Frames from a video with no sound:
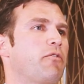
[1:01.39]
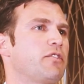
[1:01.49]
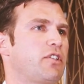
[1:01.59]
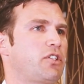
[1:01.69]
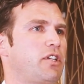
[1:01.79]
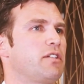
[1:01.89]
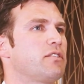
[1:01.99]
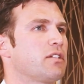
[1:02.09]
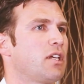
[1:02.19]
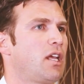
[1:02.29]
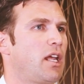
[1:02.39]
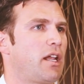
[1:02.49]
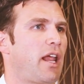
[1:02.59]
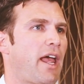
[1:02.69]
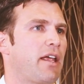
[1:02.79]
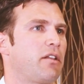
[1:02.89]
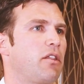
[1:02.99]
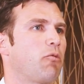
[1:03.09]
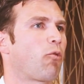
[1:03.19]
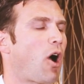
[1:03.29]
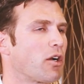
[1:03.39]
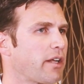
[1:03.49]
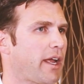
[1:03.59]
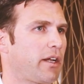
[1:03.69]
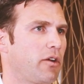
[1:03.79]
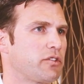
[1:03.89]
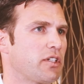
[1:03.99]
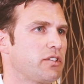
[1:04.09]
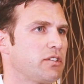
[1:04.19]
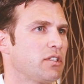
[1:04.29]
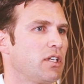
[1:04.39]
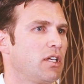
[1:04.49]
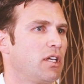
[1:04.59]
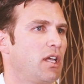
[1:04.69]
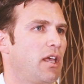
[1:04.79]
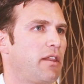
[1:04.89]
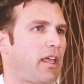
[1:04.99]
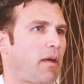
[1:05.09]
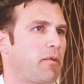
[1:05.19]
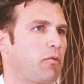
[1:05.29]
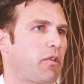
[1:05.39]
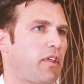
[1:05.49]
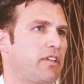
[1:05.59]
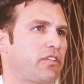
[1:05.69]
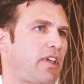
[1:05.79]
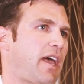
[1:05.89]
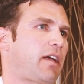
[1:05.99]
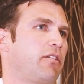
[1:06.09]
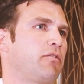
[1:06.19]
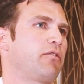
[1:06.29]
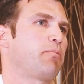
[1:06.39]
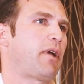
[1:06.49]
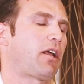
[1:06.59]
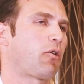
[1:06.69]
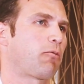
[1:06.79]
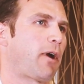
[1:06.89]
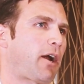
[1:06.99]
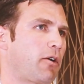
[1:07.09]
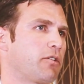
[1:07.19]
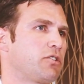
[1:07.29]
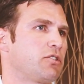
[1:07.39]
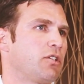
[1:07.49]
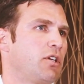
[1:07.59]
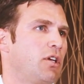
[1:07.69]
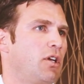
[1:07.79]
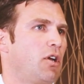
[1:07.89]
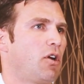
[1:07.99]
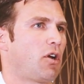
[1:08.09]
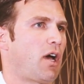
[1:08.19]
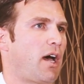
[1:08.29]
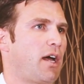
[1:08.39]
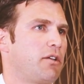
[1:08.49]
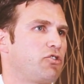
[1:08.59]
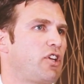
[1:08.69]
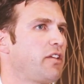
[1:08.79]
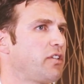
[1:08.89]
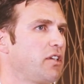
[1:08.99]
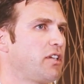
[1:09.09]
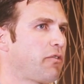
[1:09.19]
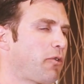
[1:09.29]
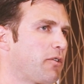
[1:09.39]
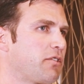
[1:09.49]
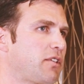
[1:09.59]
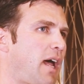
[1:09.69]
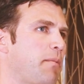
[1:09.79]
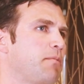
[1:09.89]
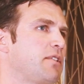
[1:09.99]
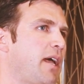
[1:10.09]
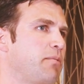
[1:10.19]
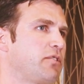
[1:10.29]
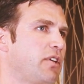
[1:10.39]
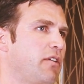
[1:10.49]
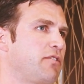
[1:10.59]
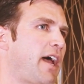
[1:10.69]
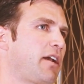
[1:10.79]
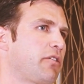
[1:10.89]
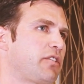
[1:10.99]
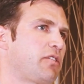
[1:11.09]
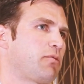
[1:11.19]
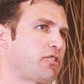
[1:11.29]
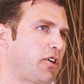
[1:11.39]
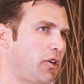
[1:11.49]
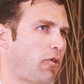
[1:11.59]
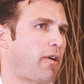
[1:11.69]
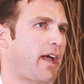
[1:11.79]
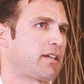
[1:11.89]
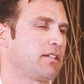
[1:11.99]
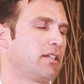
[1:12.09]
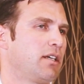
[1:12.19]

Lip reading: physicians and had the wrong diagnosis. They come in with a stack of medical records chasing different types of diagnosis which are incorrect.